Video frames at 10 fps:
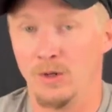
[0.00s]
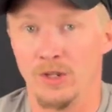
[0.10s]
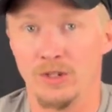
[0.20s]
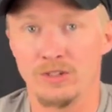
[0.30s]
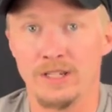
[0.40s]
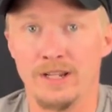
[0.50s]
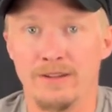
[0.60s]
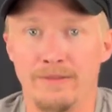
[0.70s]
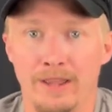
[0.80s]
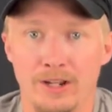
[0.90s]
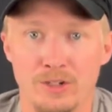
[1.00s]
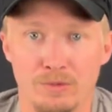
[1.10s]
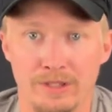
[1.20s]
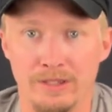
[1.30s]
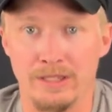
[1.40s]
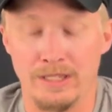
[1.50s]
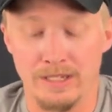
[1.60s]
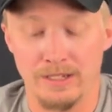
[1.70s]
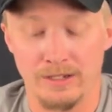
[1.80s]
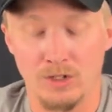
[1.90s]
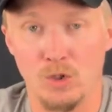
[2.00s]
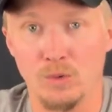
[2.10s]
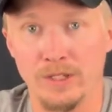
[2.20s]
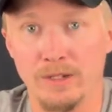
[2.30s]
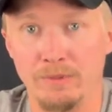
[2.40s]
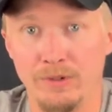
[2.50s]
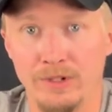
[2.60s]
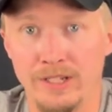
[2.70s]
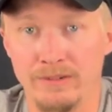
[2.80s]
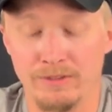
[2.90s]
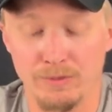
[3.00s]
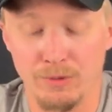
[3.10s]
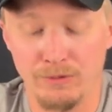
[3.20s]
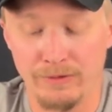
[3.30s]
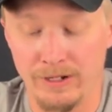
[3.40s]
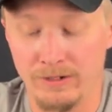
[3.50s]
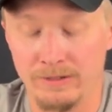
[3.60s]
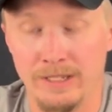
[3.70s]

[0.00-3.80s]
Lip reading: you'll see an advantage with the cooling abilities of this profile